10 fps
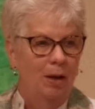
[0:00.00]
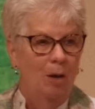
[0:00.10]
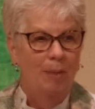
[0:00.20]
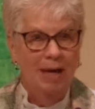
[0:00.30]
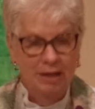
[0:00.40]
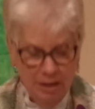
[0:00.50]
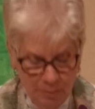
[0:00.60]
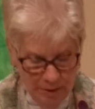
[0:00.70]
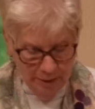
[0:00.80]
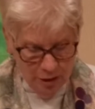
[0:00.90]
A
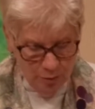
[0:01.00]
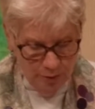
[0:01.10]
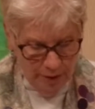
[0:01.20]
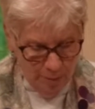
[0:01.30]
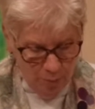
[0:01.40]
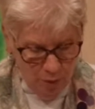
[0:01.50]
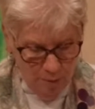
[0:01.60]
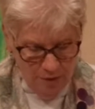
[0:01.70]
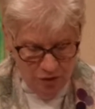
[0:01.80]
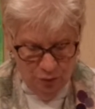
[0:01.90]
pandemic that has put that
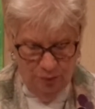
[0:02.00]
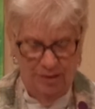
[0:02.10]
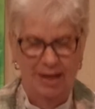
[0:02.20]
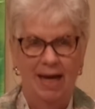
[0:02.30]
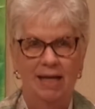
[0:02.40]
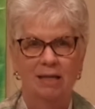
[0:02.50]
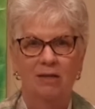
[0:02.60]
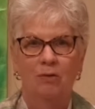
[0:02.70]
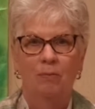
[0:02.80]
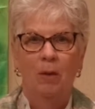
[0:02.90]
promise to a
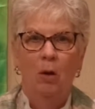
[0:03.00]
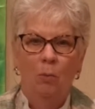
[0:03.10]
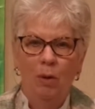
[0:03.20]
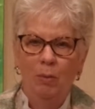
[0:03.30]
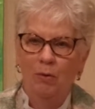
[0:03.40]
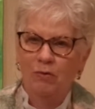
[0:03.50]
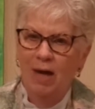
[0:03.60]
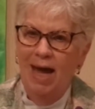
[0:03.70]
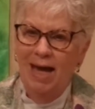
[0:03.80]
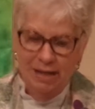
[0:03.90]
test. We want
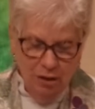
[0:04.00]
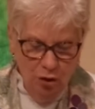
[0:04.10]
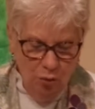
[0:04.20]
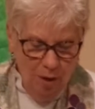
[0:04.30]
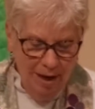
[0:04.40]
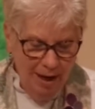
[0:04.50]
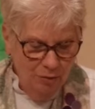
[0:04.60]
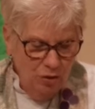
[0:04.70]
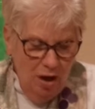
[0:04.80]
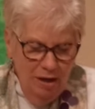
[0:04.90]
to ask and cry
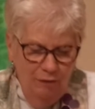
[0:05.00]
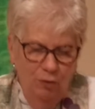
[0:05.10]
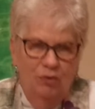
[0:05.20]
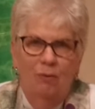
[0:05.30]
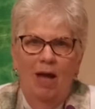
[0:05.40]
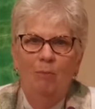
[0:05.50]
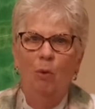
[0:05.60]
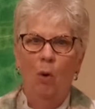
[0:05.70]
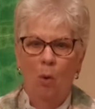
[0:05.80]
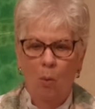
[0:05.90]
out, God, if you're so
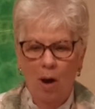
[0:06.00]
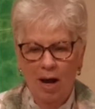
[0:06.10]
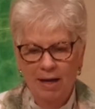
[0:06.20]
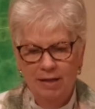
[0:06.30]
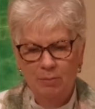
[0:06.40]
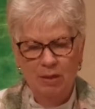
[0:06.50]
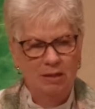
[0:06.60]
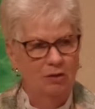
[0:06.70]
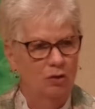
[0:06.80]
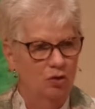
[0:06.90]
able, why has it been
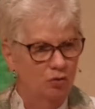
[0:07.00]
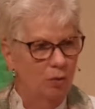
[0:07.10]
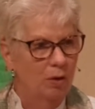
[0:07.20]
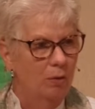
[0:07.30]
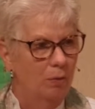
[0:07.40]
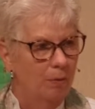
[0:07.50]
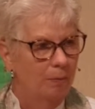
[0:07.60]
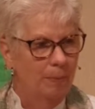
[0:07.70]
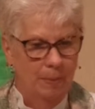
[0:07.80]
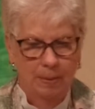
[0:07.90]
such a struggle
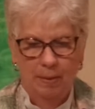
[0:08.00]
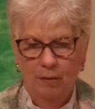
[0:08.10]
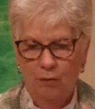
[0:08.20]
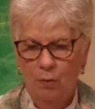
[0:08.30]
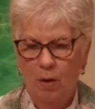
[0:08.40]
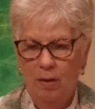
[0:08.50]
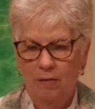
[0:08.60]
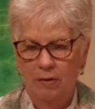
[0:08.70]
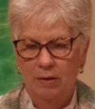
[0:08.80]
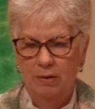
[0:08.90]
for all
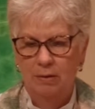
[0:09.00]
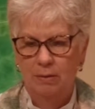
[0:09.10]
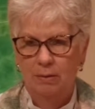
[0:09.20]
of us?